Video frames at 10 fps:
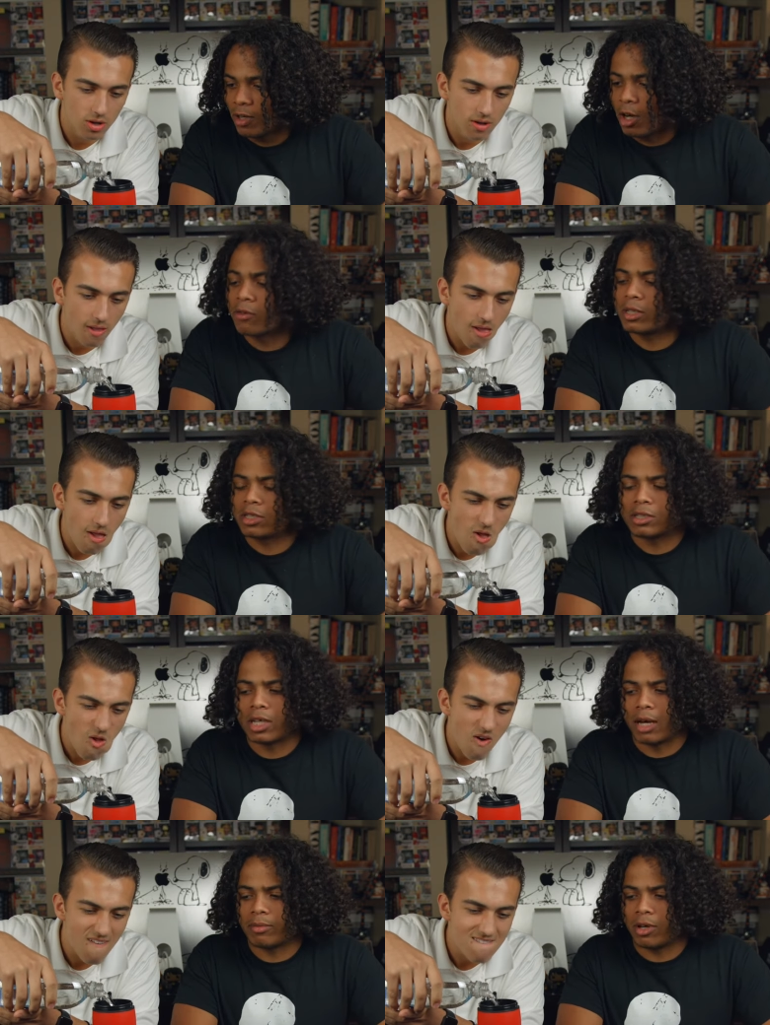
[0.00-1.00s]
Speaker 1: All the way to the
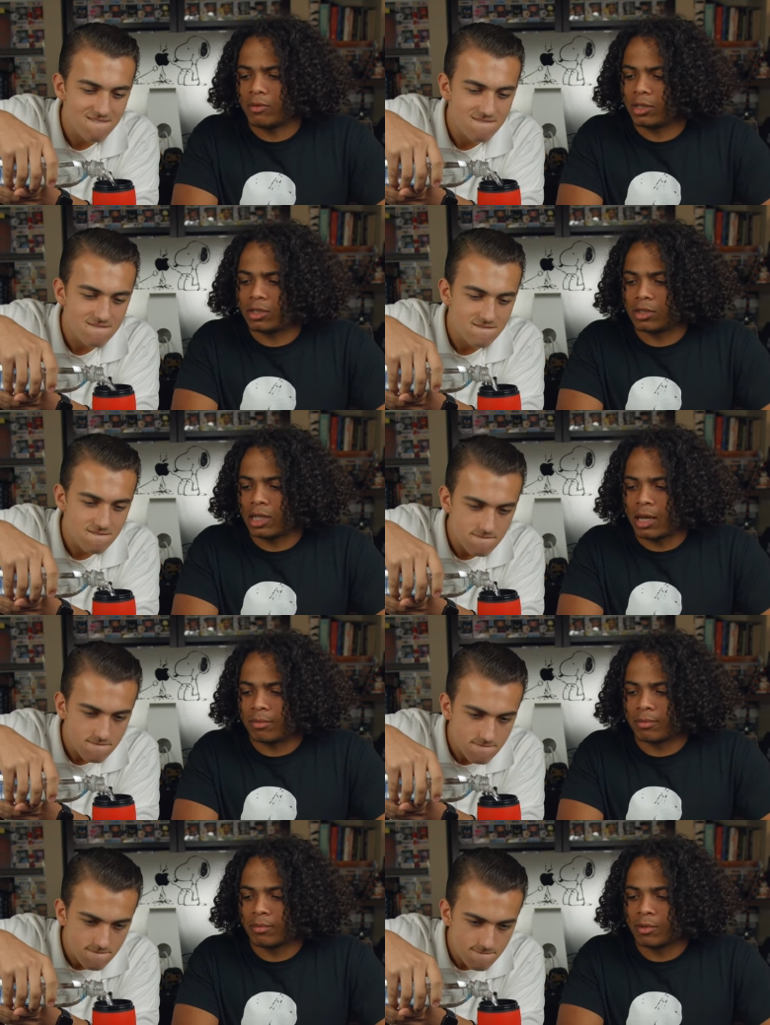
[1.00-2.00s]
top, all the way to the top.
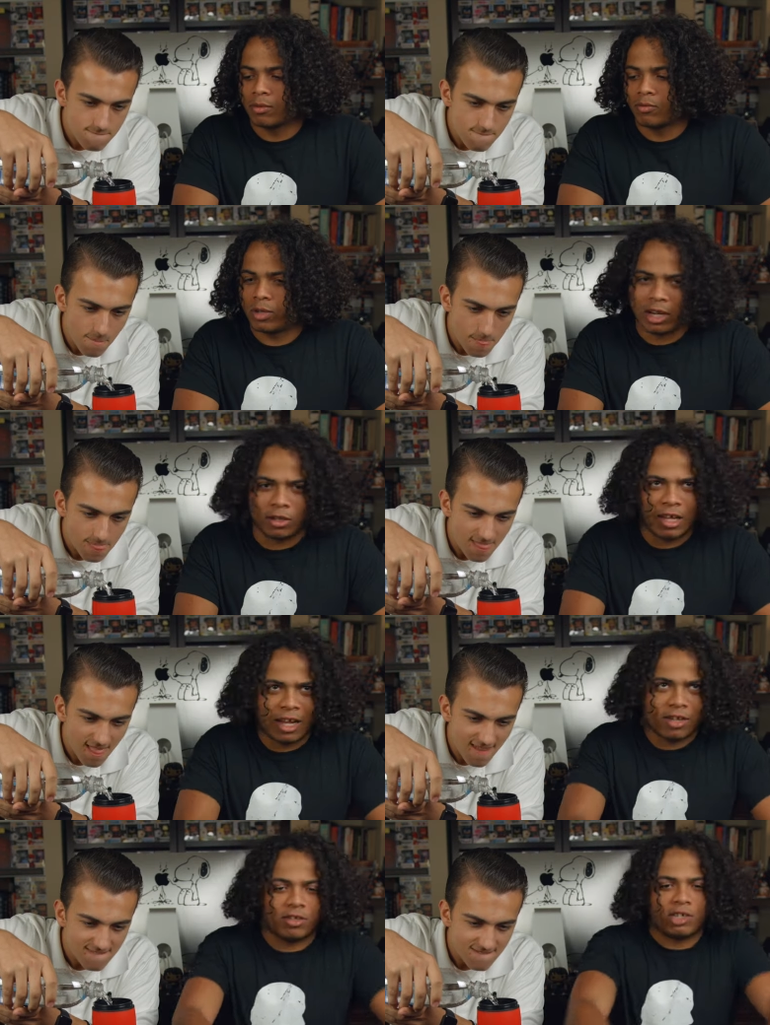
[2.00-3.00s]
We got a
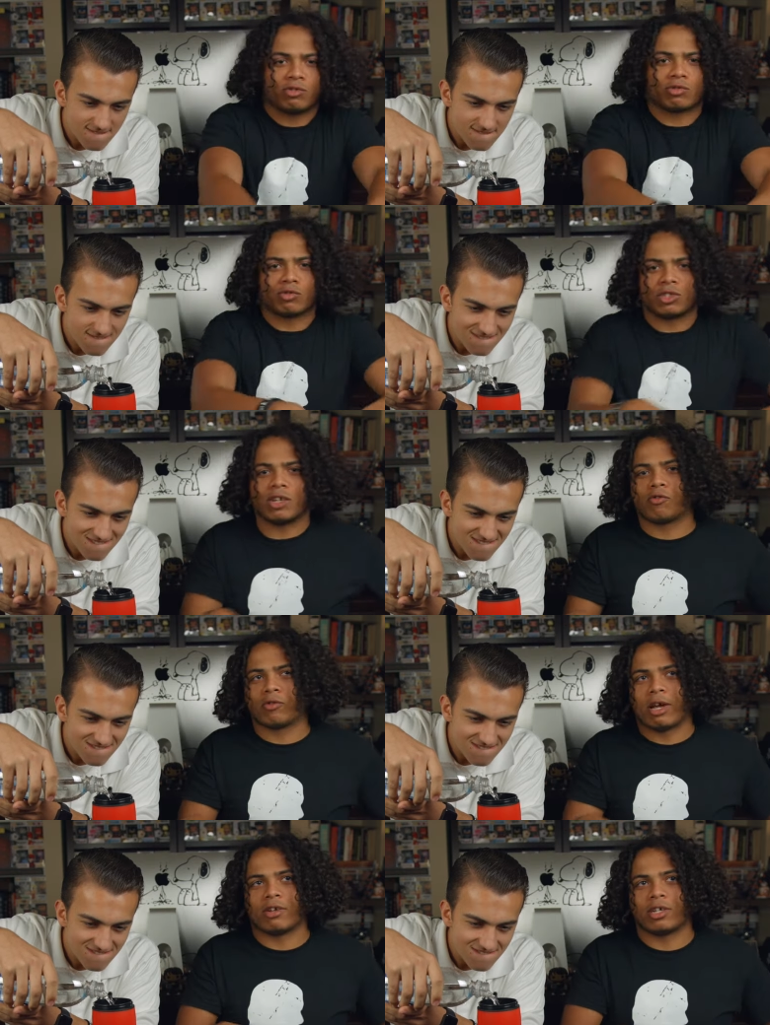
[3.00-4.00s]
lot of electrical stuff
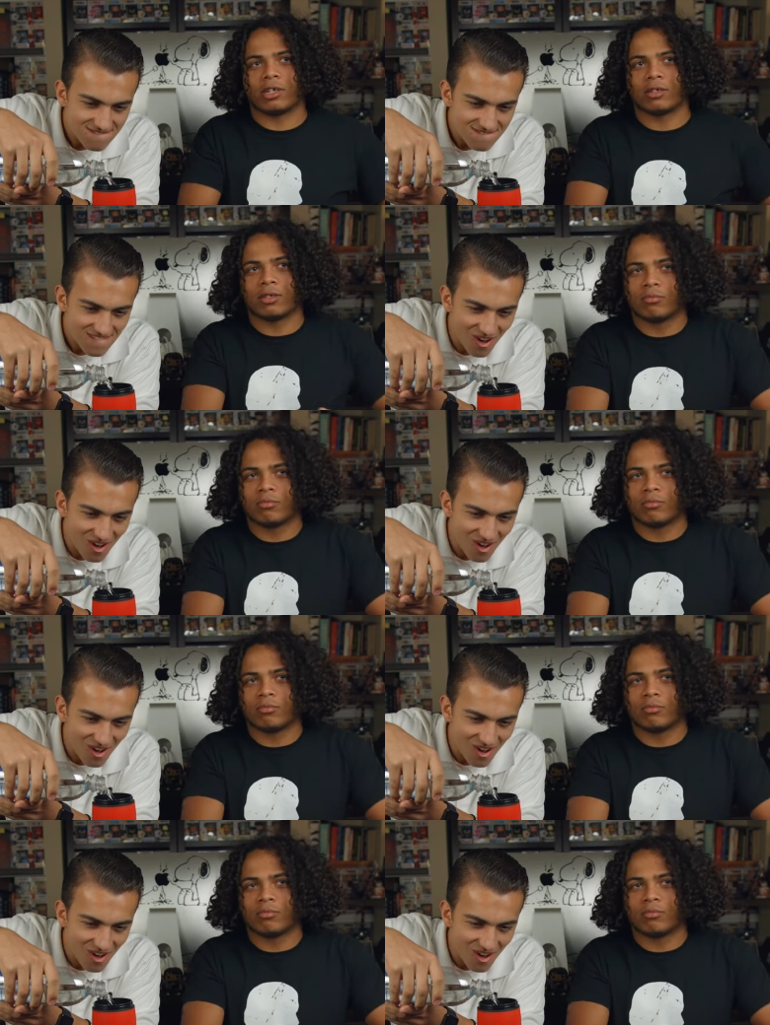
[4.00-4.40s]
around here.